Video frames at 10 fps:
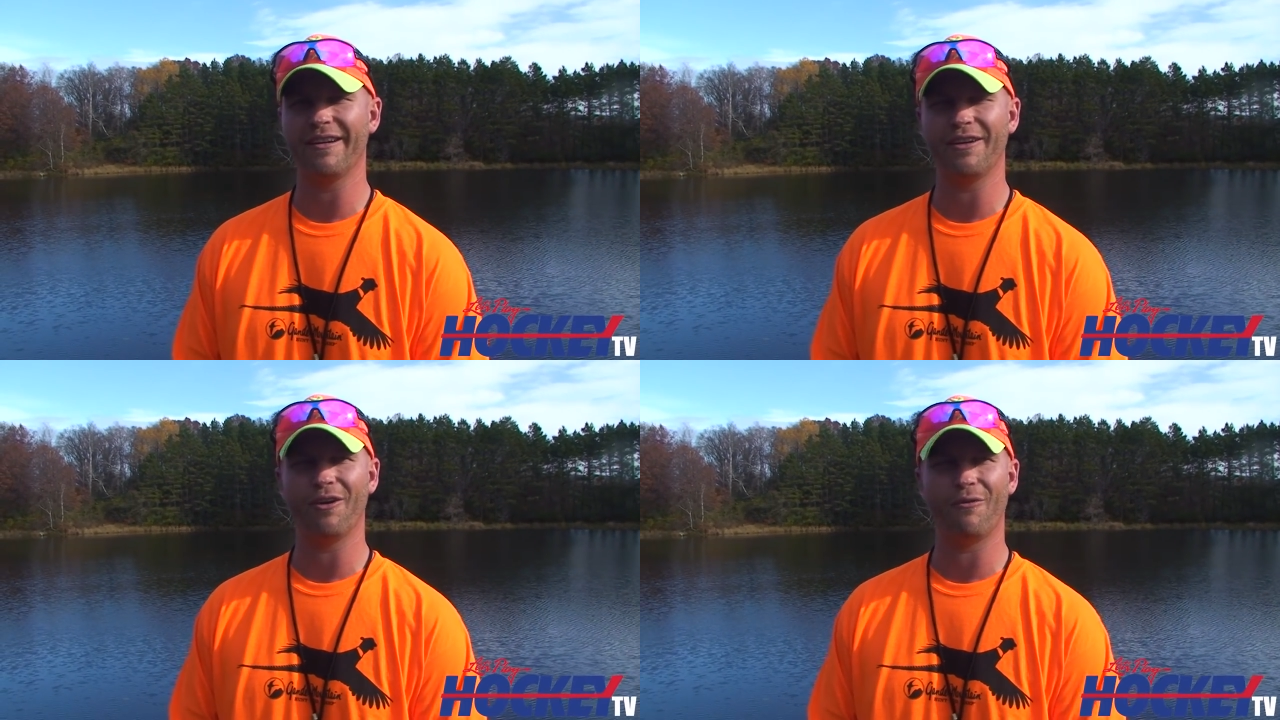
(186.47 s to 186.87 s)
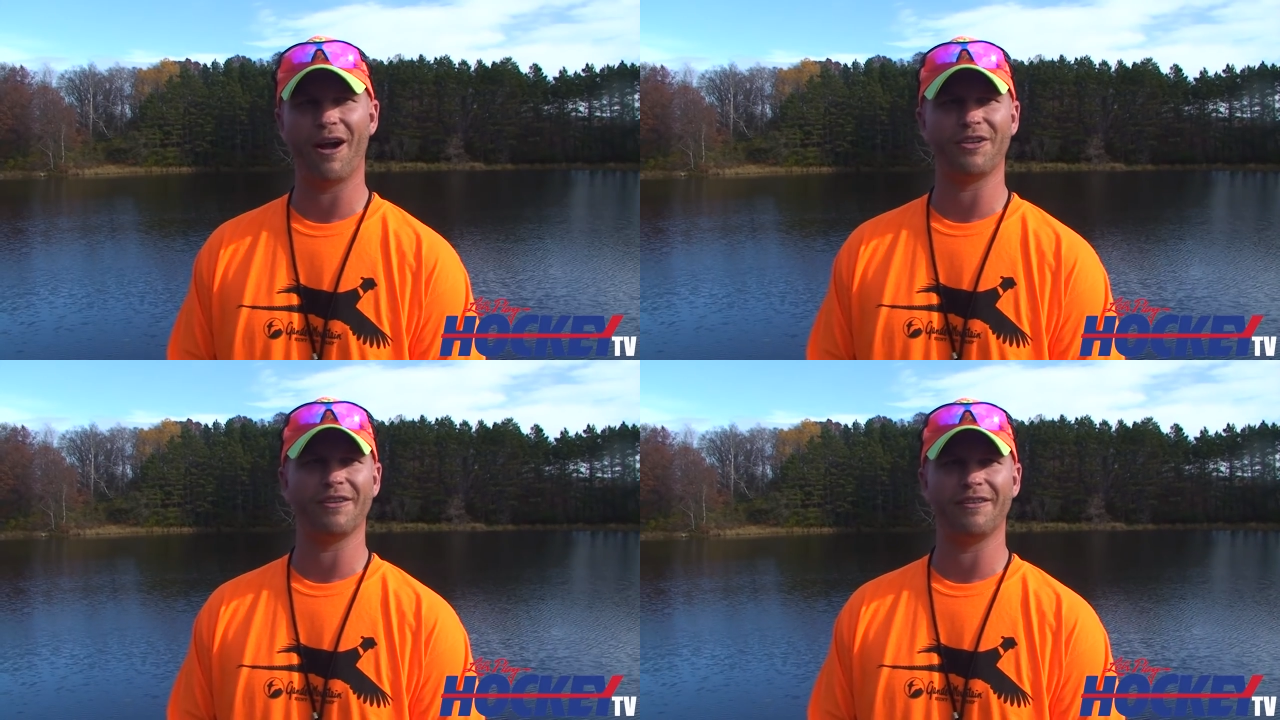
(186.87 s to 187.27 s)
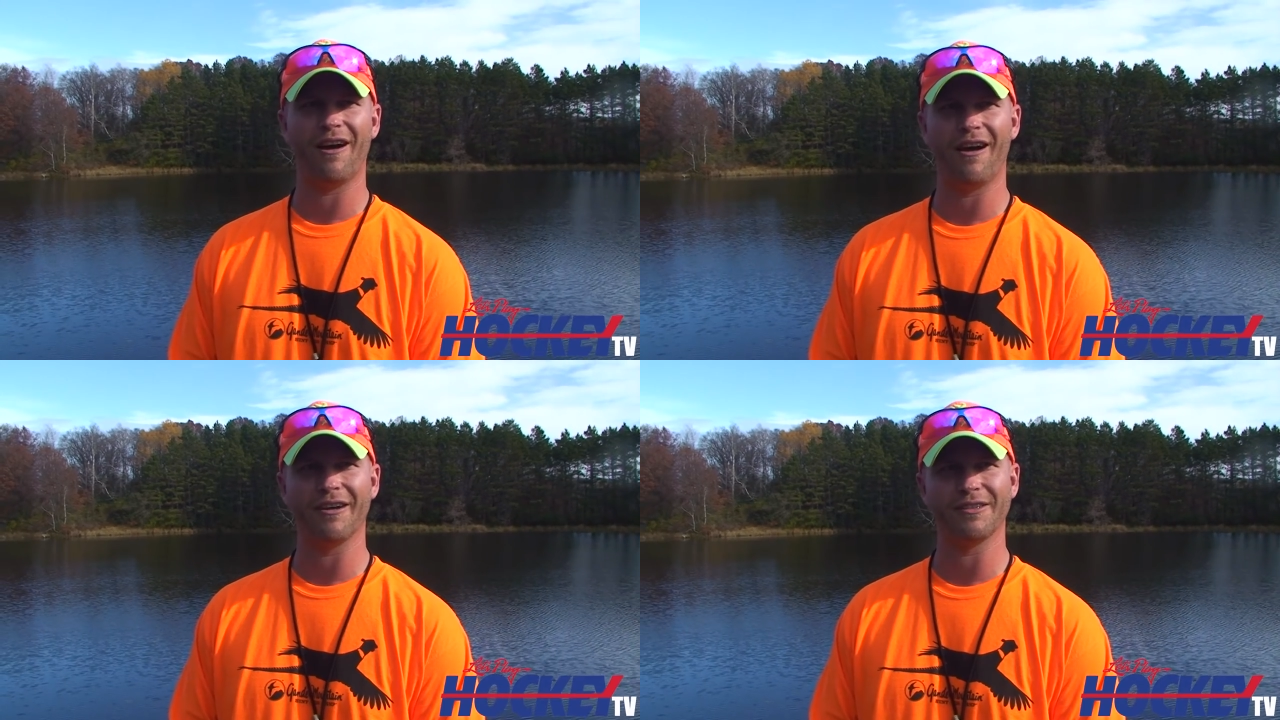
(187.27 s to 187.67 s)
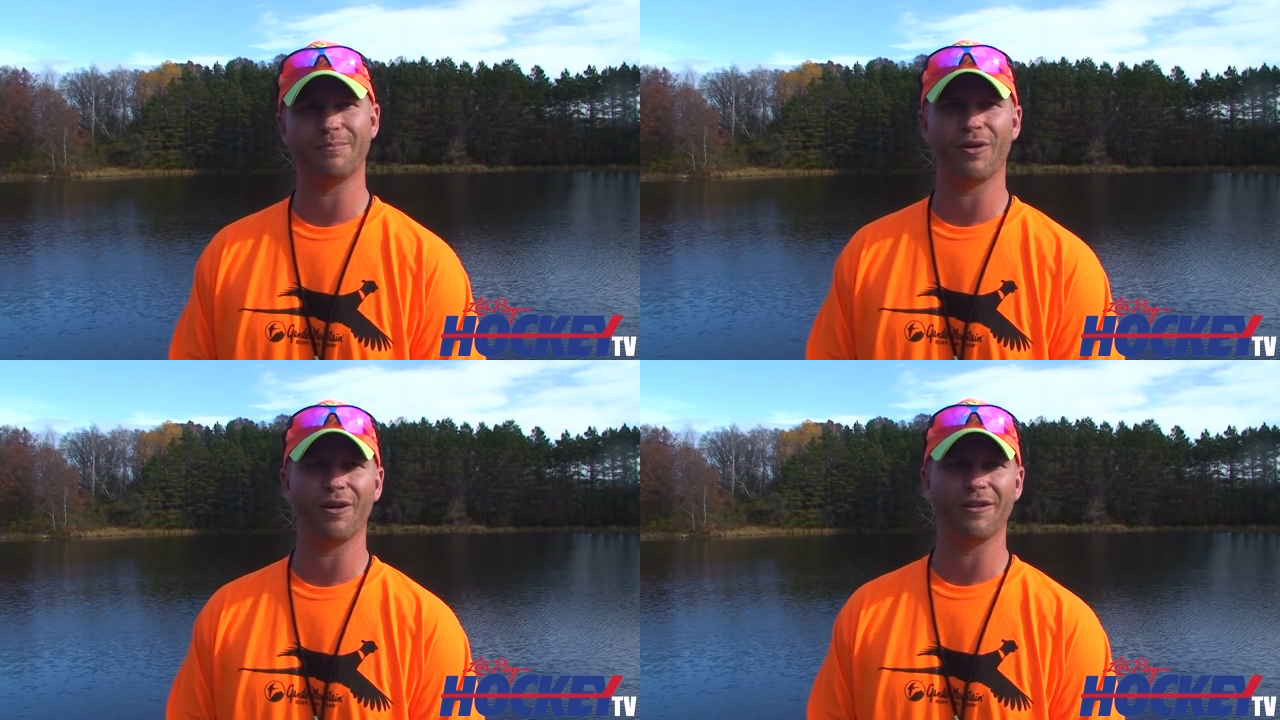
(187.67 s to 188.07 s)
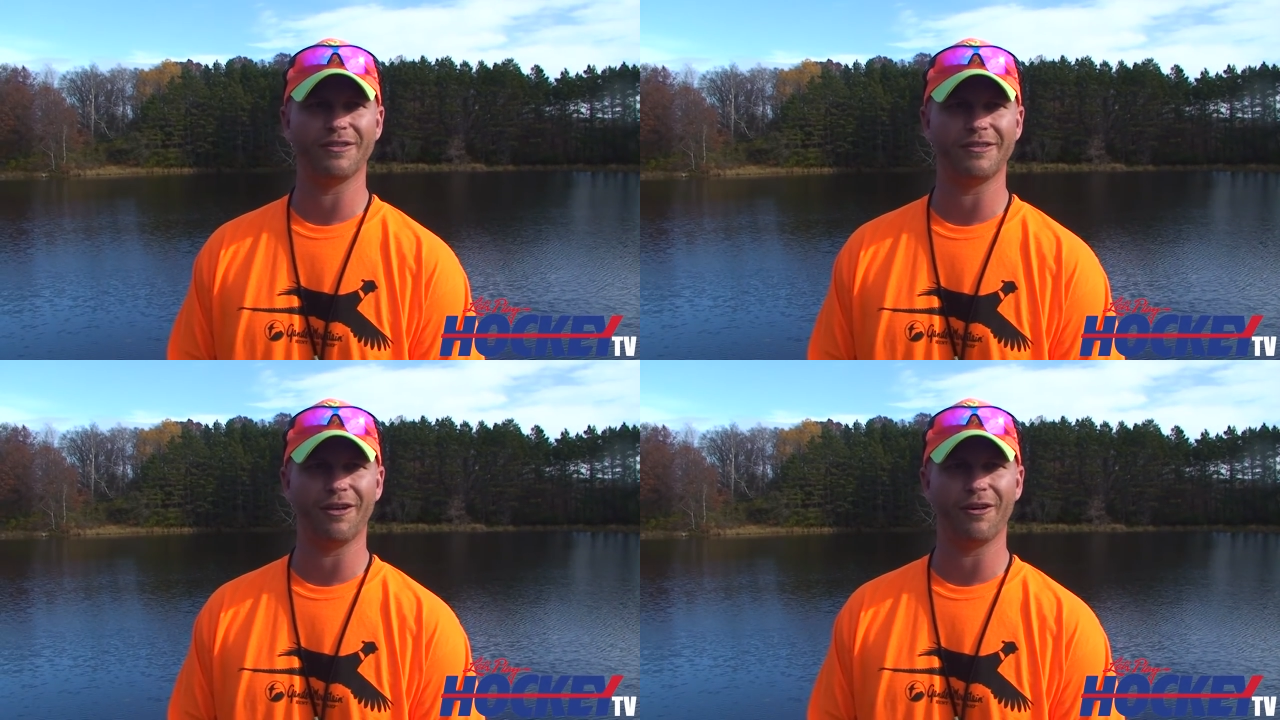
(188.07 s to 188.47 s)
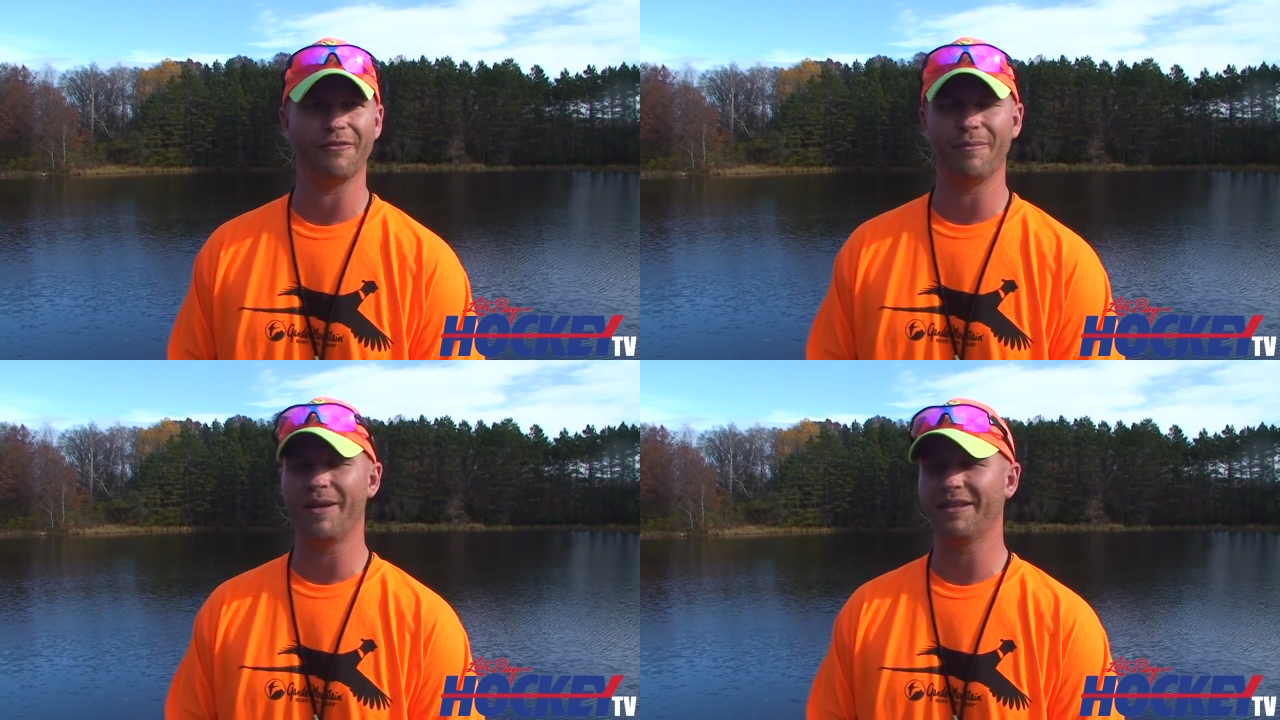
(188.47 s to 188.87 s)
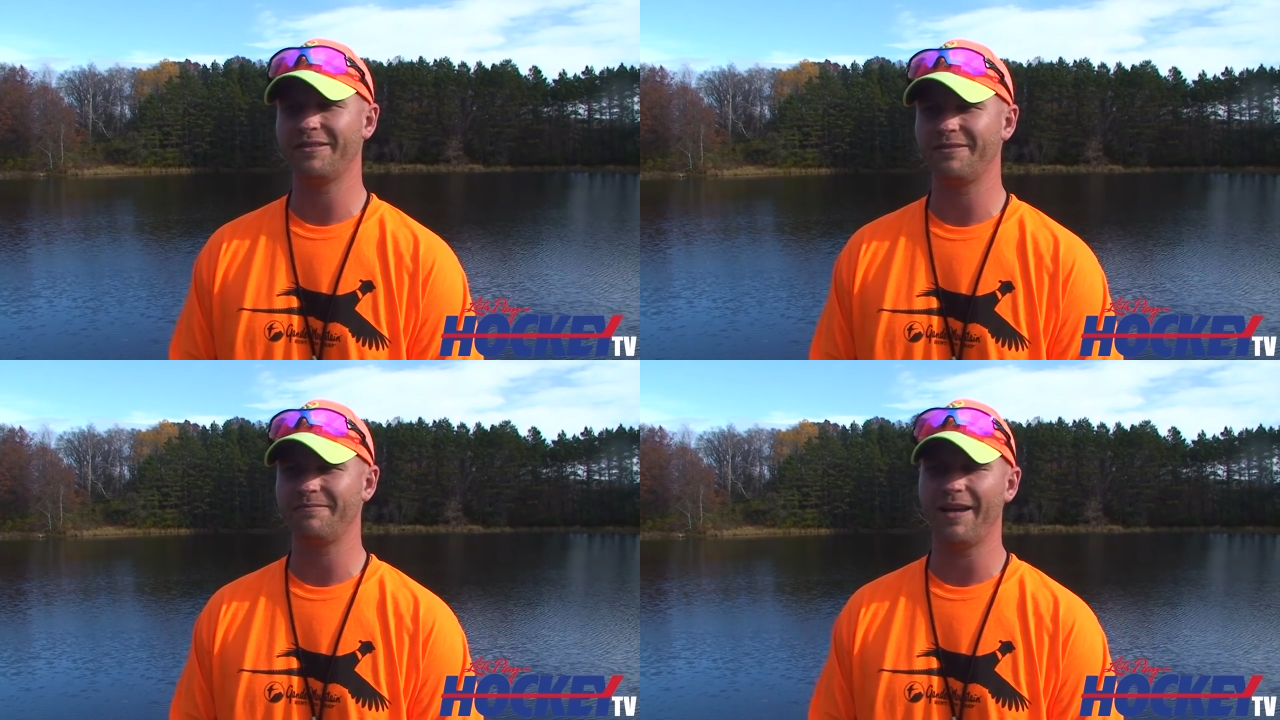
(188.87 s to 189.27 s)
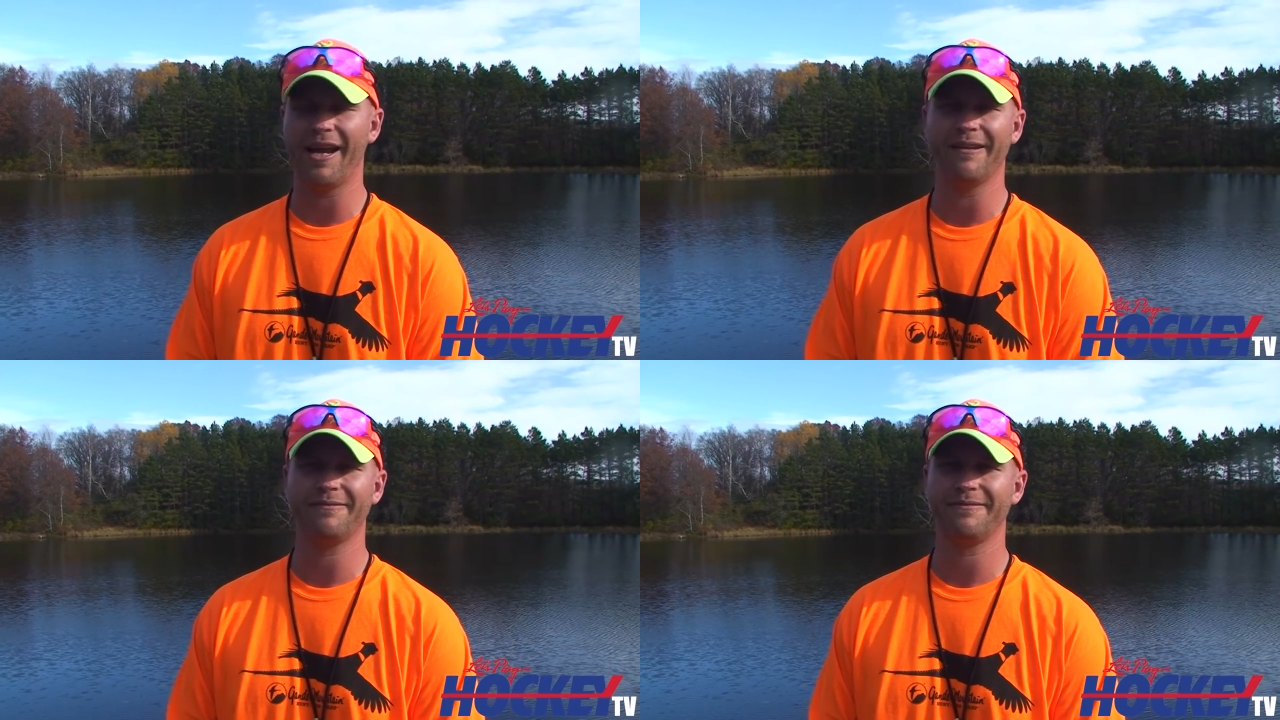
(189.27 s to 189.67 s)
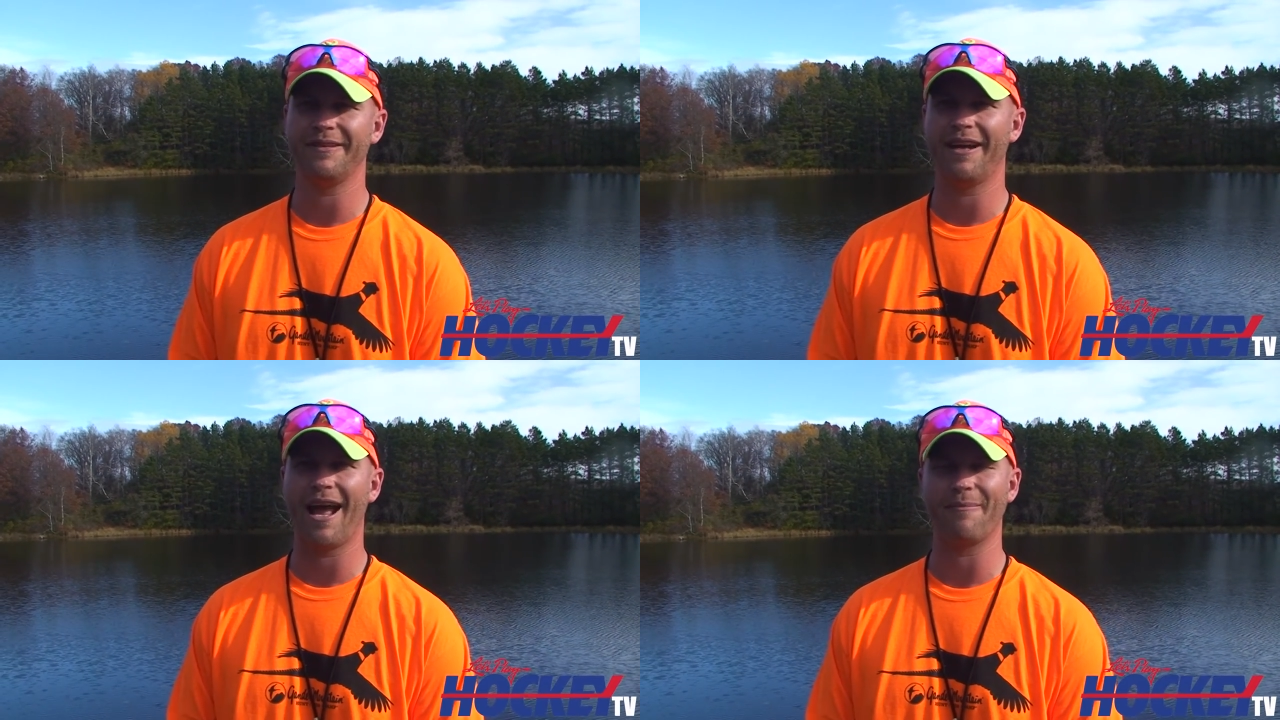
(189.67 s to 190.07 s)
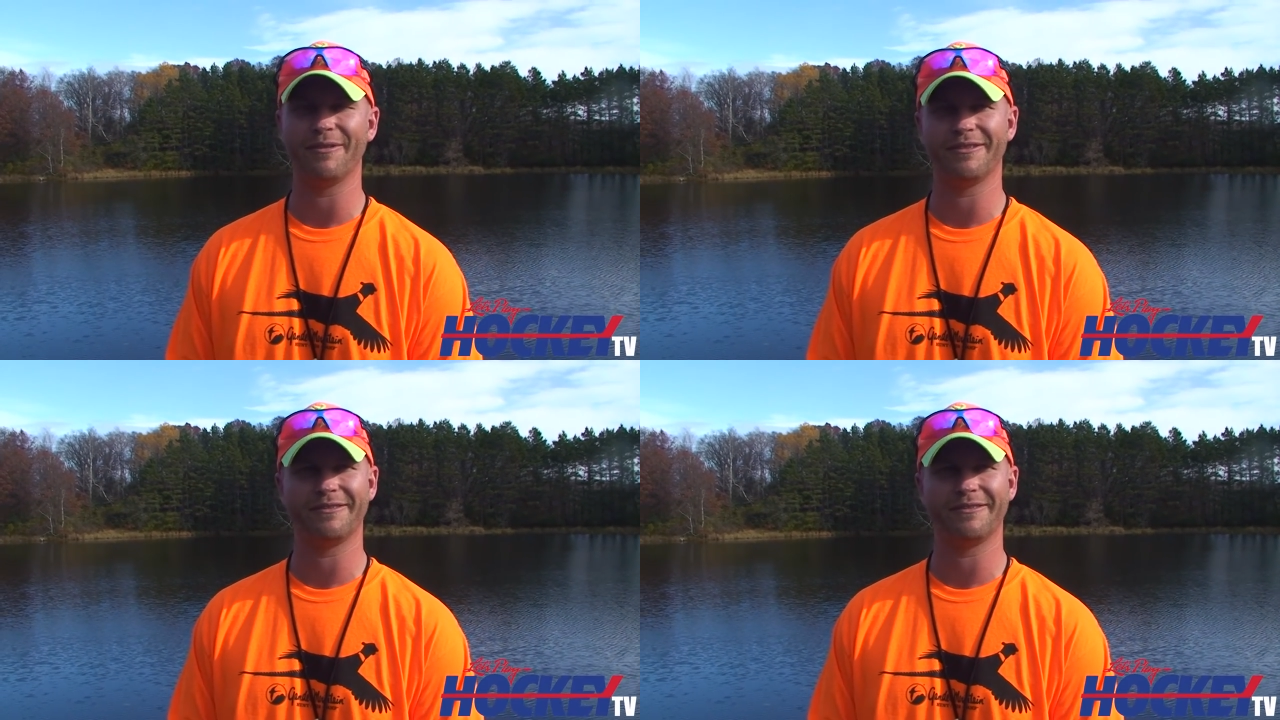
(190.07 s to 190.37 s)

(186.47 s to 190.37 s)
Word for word: You know, watching the dogs, birds, you know, if you miss, hey, it happens.